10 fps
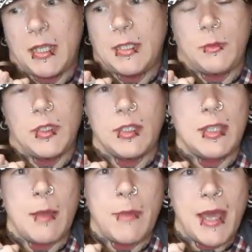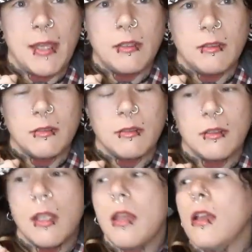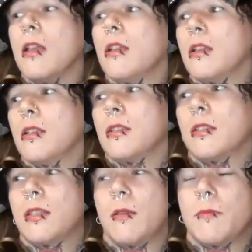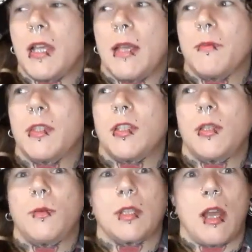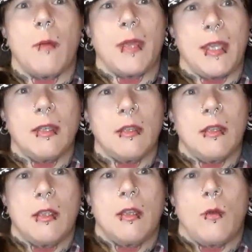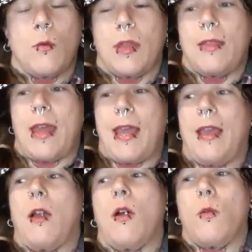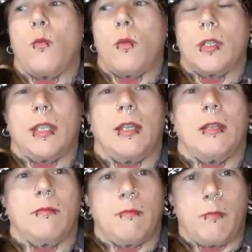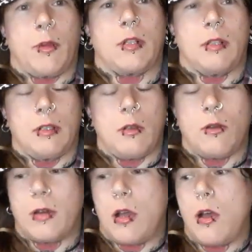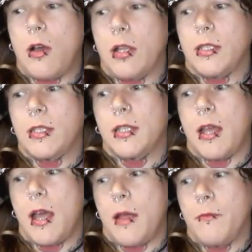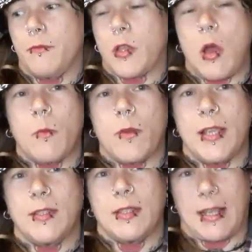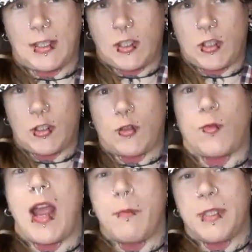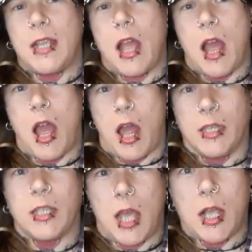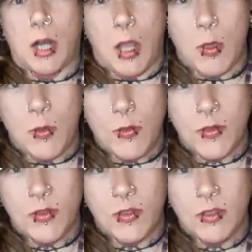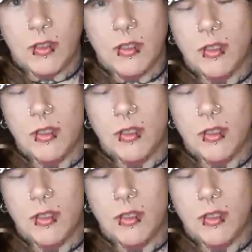because it was just that bad. Sometimes she would come in with a hot water bottle or a hot um, compress like strapped under her clothes.